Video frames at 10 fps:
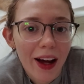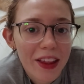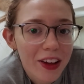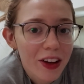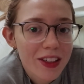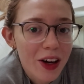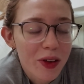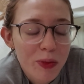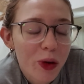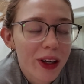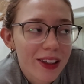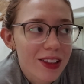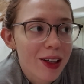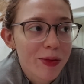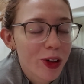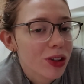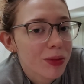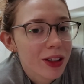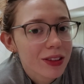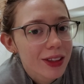I think you can tell in the mornings I'm not the
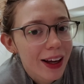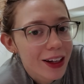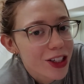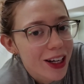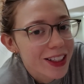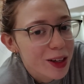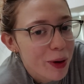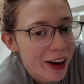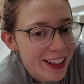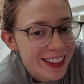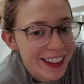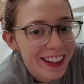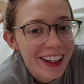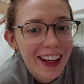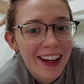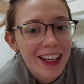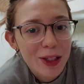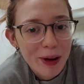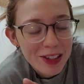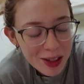most energetic person,
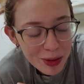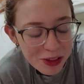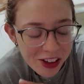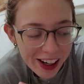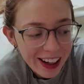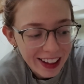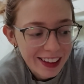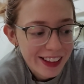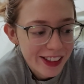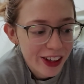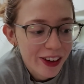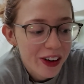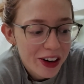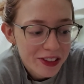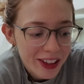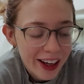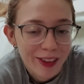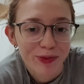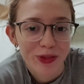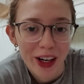especially before I eat. So after
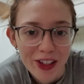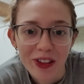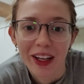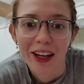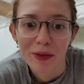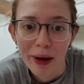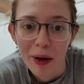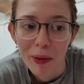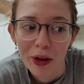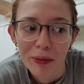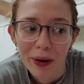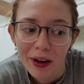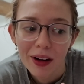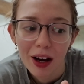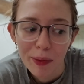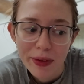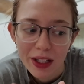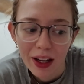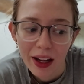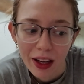that, I do get in a better mood. But up
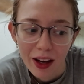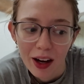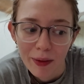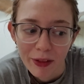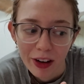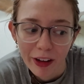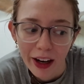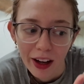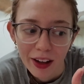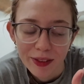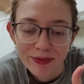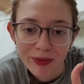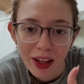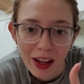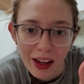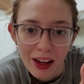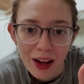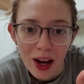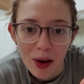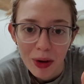until I eat, I'm very, a
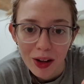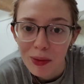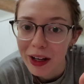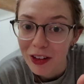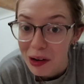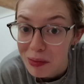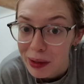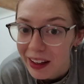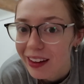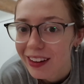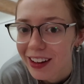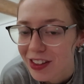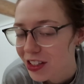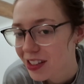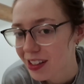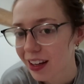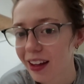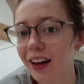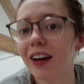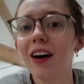little bit grumpy. Let's just say
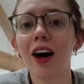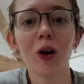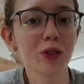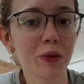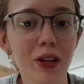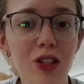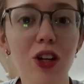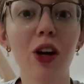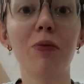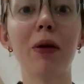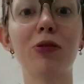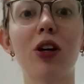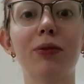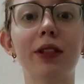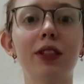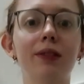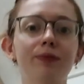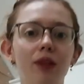that. I also wanted to show you my pyjamas.